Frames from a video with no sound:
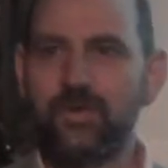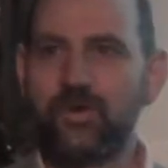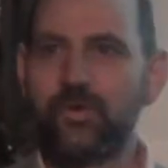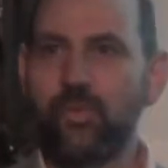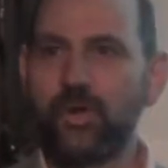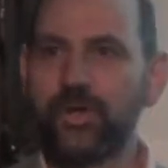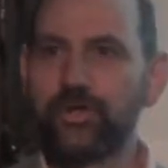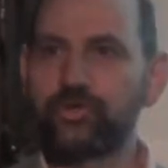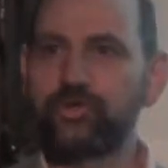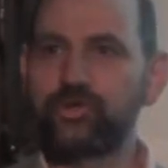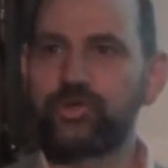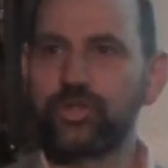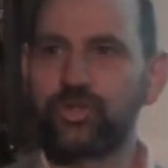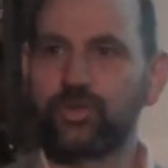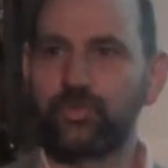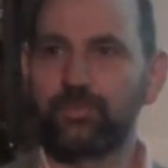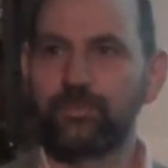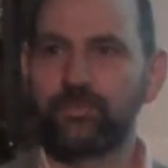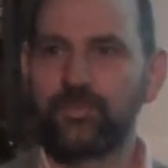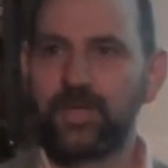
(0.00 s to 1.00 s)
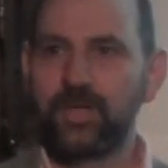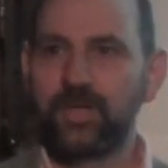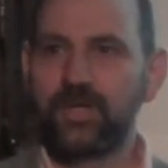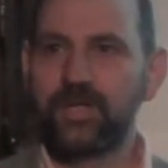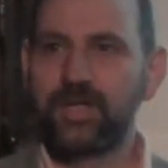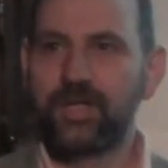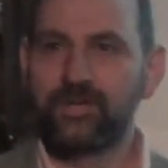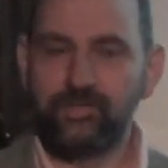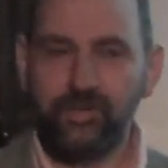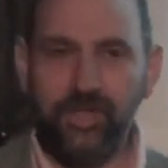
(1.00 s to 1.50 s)
Oh, one or two.
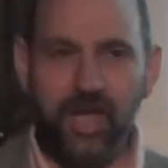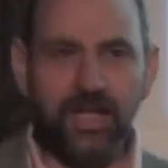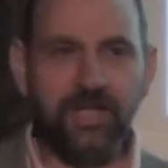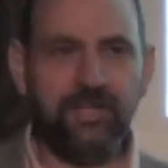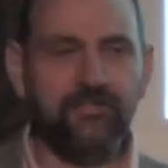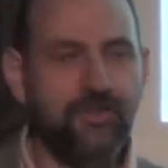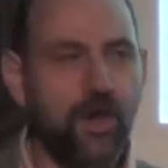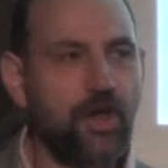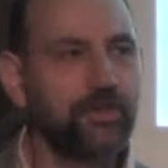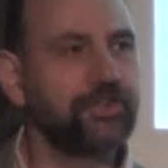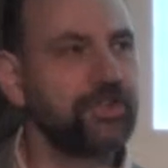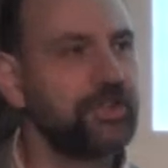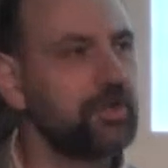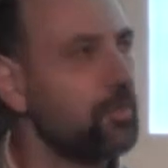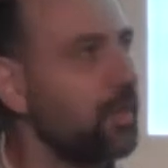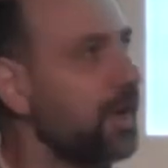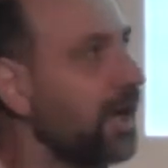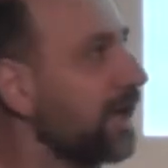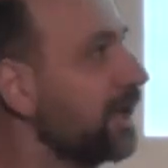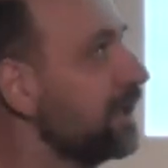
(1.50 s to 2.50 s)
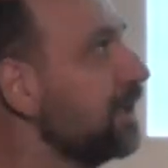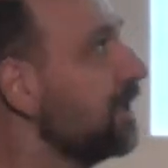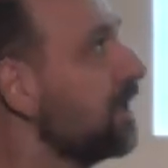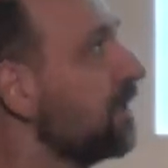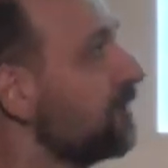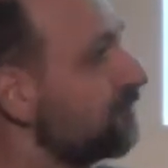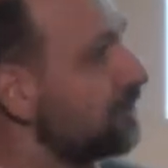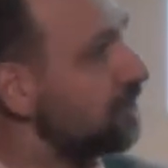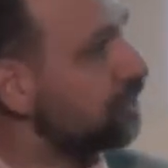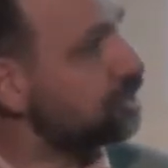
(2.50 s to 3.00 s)
It's kind of odd in a way.
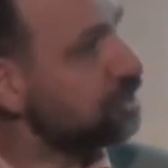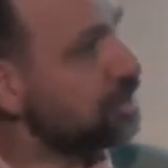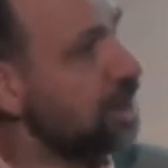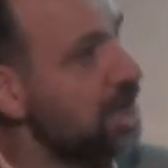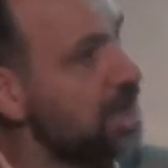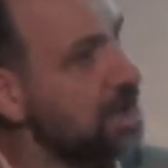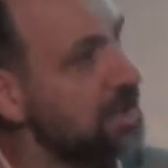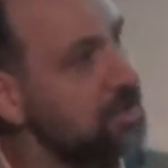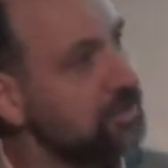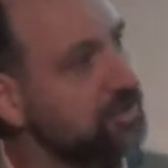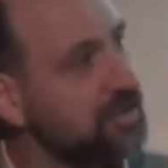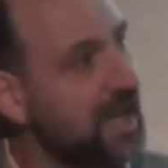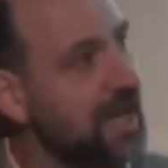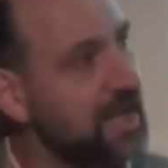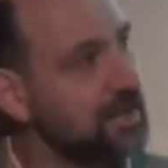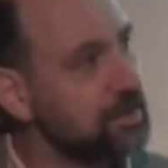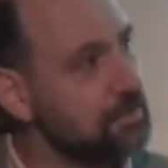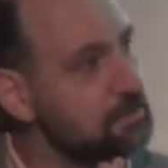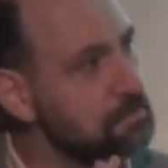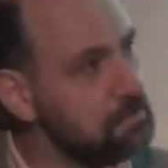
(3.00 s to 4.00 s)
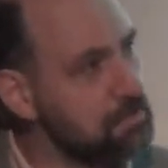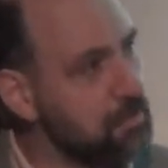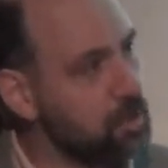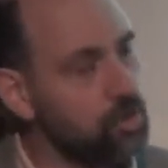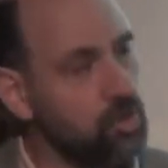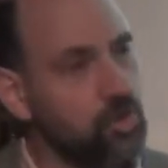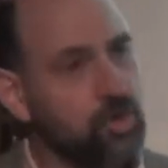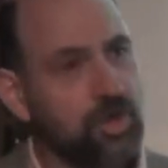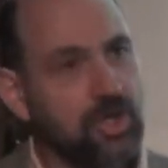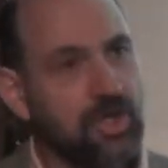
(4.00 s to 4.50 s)
This guy has had
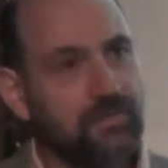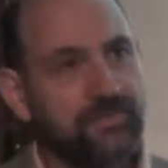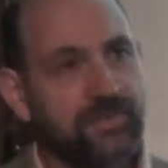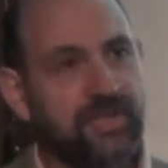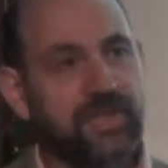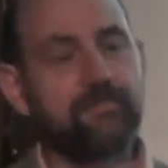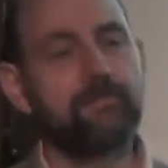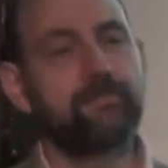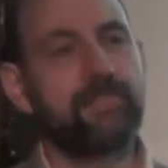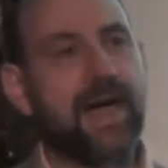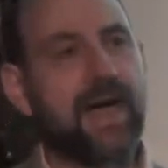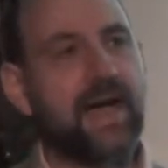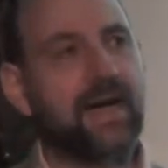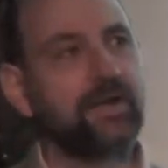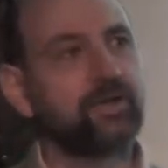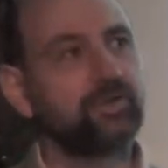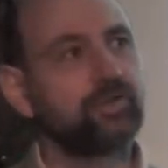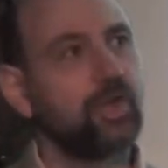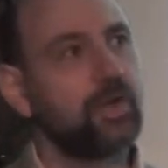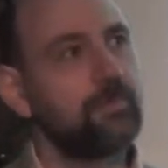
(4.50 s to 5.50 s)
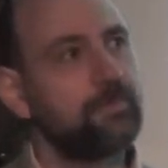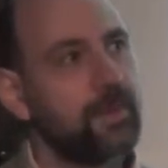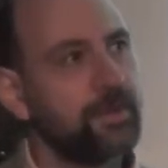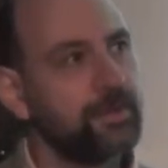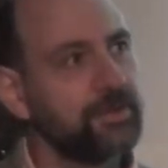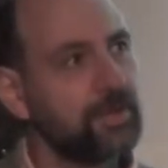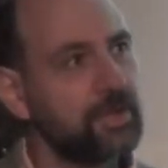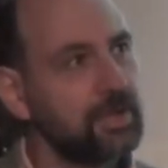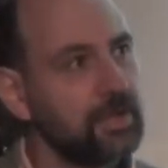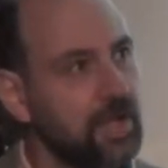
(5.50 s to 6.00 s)
more of an impact
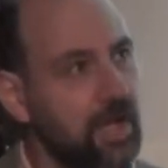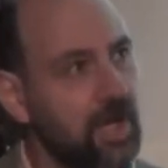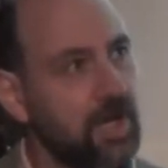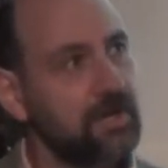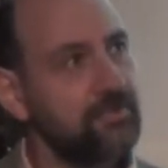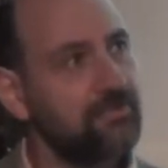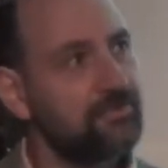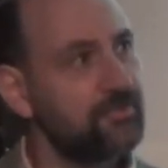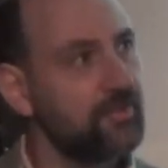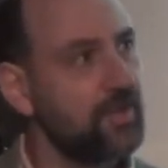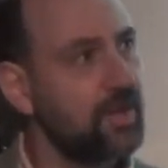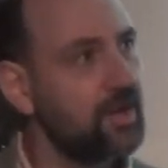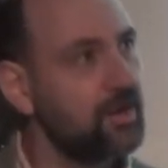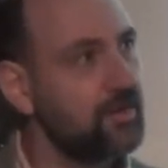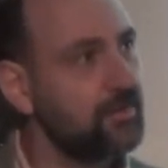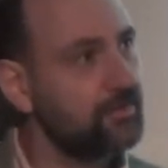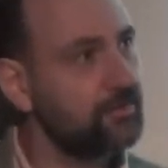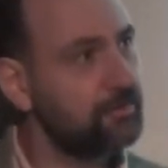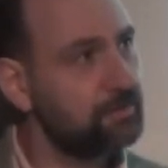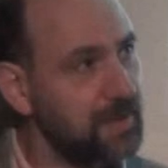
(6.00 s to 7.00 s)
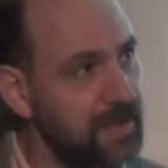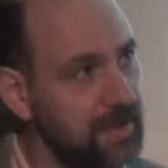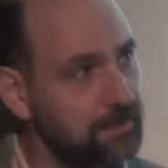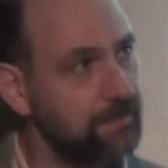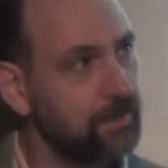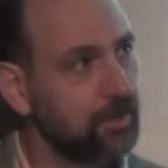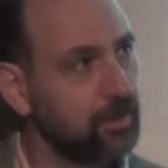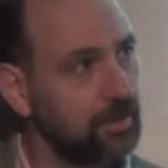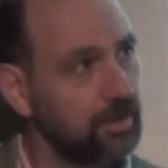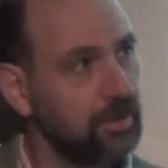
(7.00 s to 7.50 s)
upon the life of
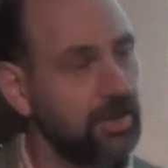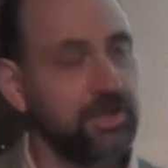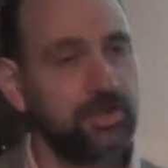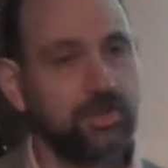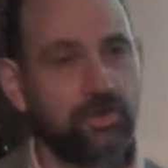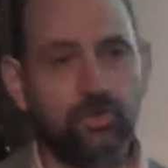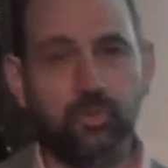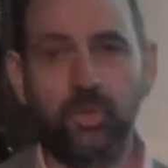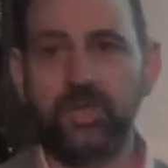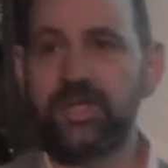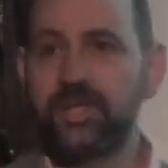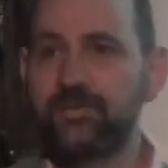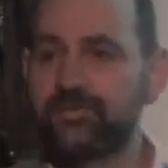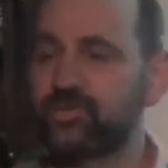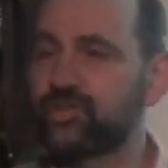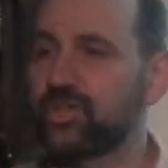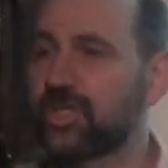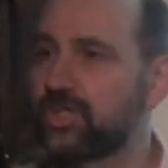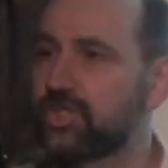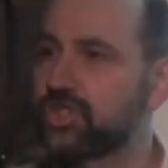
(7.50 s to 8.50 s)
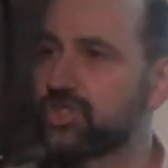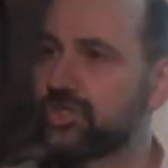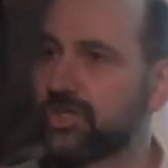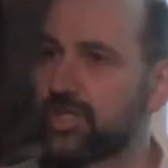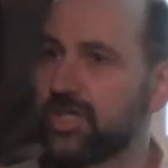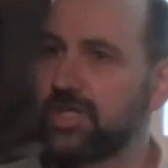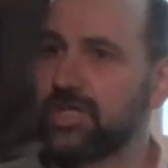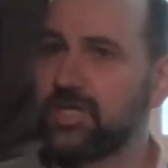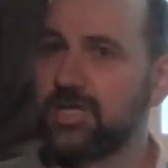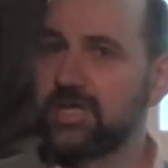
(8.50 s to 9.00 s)
people in the 20th
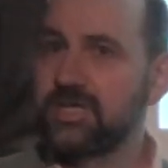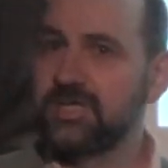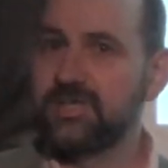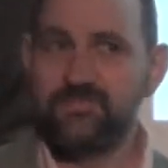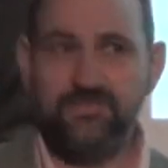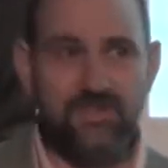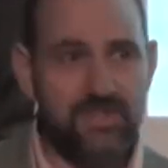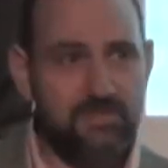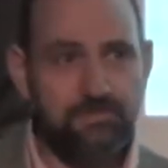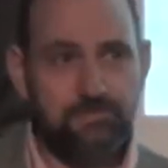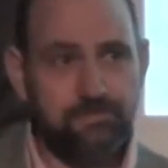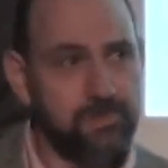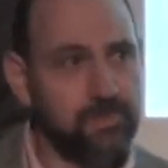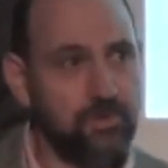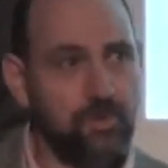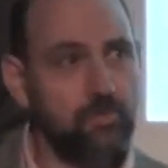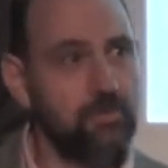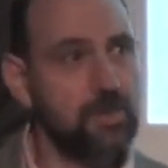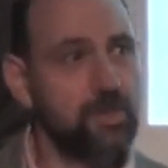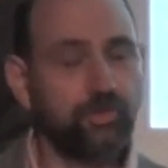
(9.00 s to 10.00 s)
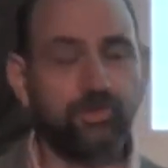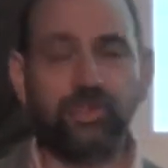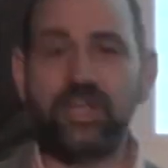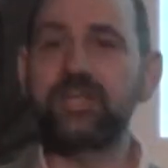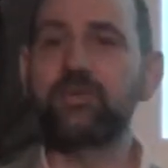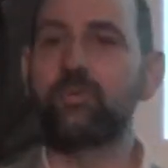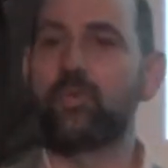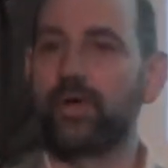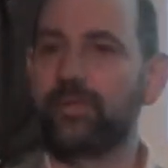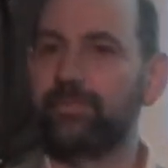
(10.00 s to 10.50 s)
century than almost
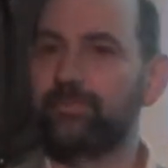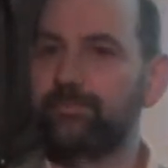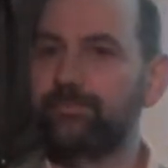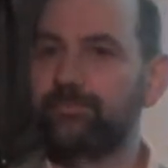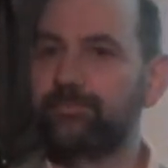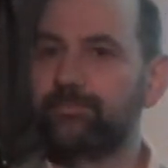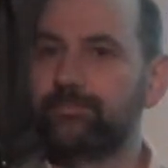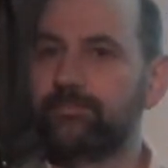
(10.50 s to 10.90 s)
anyone.